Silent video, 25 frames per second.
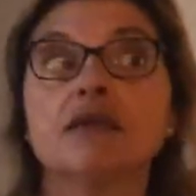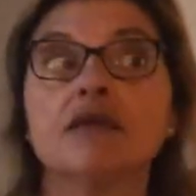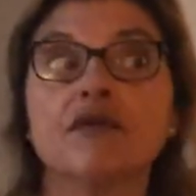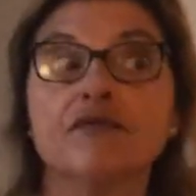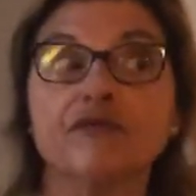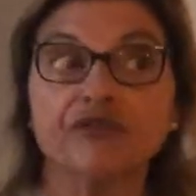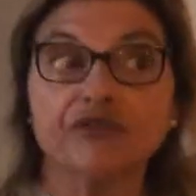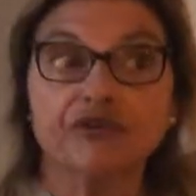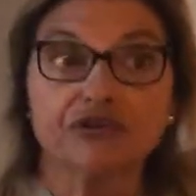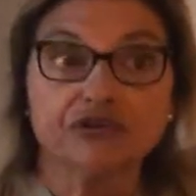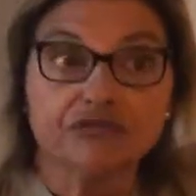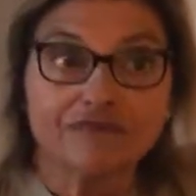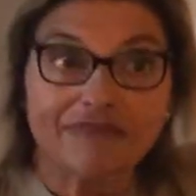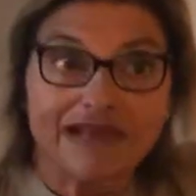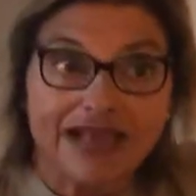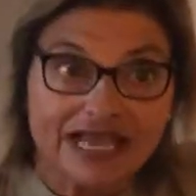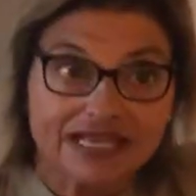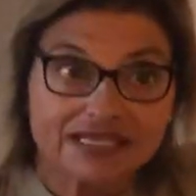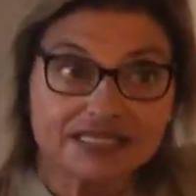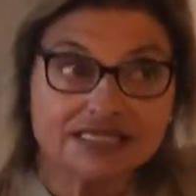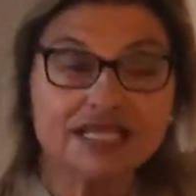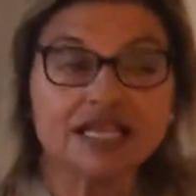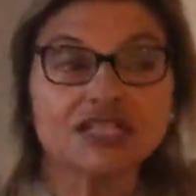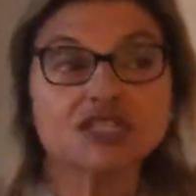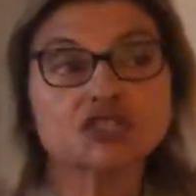for your
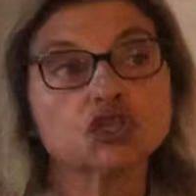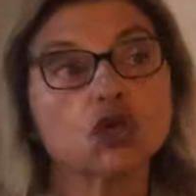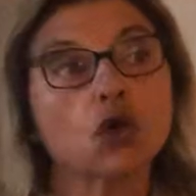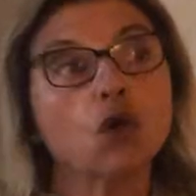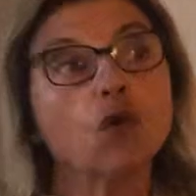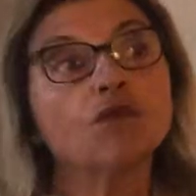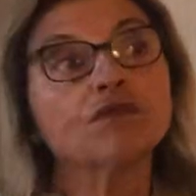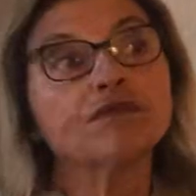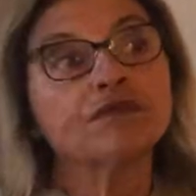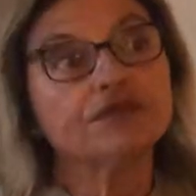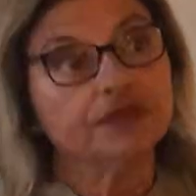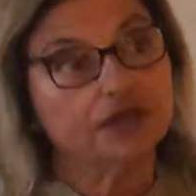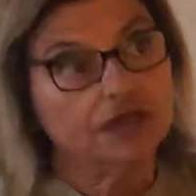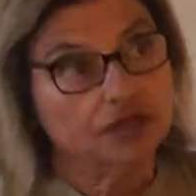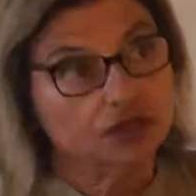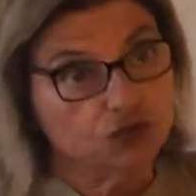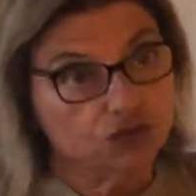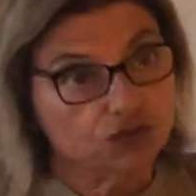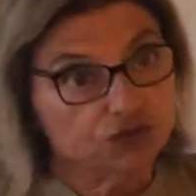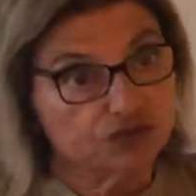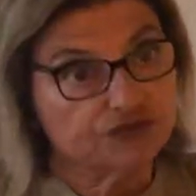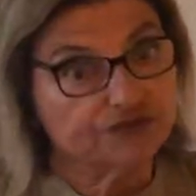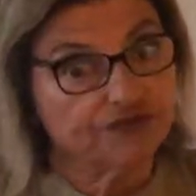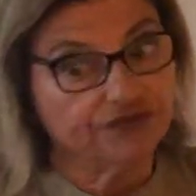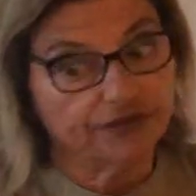assets over their
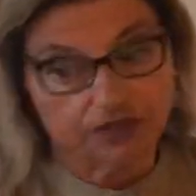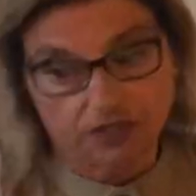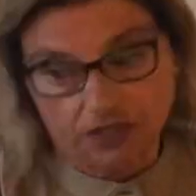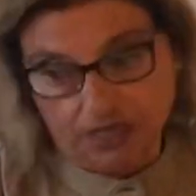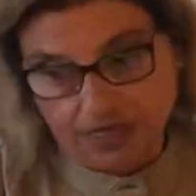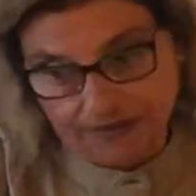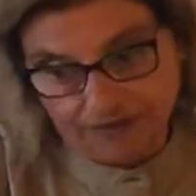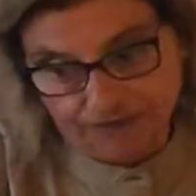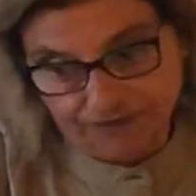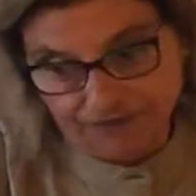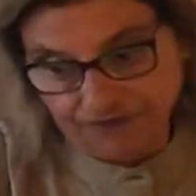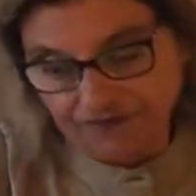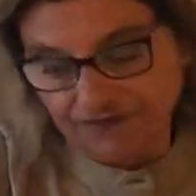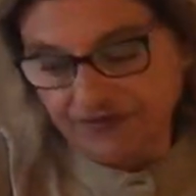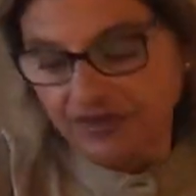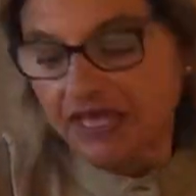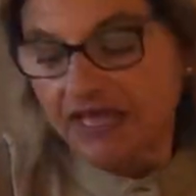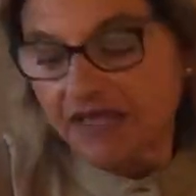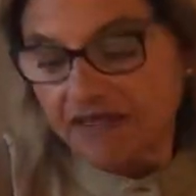useful life.